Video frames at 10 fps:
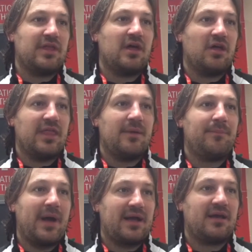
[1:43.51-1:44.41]
their on their
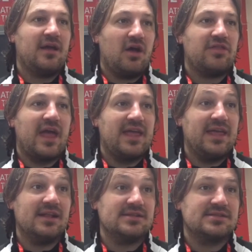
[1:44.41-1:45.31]
back on their
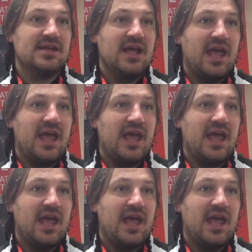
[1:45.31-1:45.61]
heels